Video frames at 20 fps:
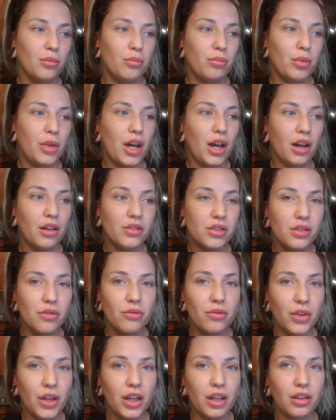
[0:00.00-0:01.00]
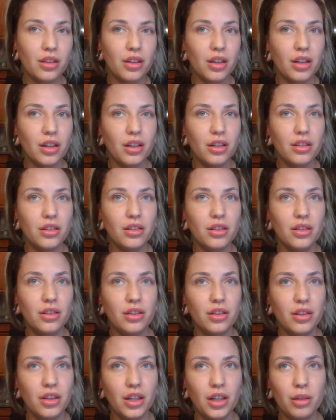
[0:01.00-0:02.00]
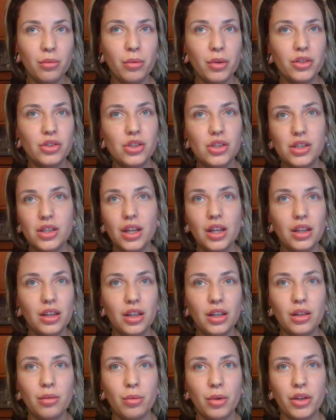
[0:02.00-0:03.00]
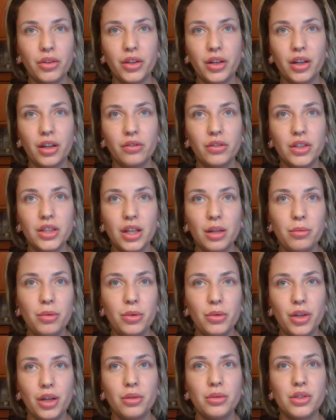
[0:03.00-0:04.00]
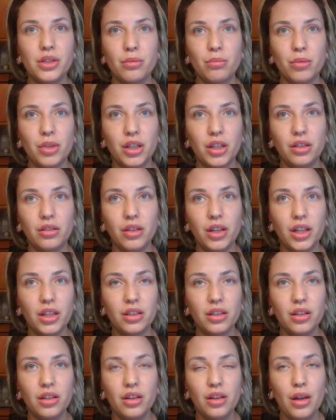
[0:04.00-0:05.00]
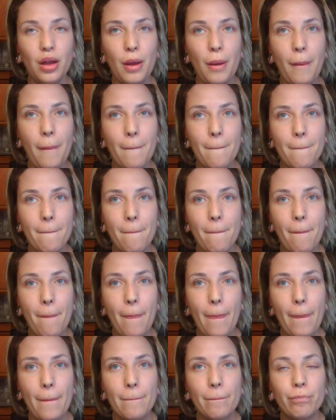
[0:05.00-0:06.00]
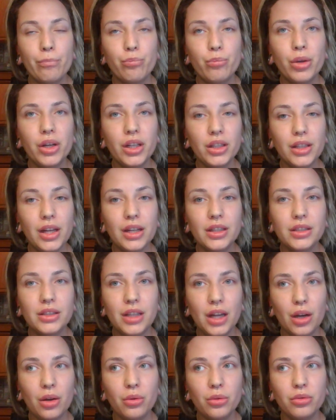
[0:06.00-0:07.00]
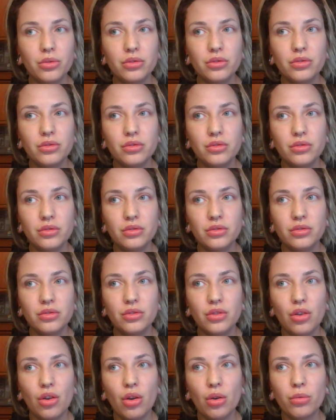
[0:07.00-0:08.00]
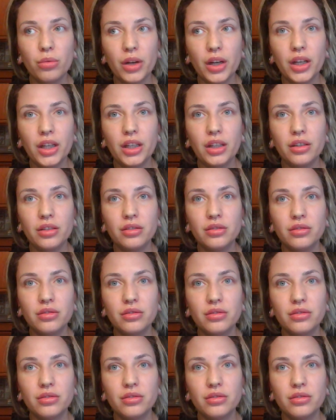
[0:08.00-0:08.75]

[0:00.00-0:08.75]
But have some faith that, think about that. Every time you doubt somebody, like, putting that doubt already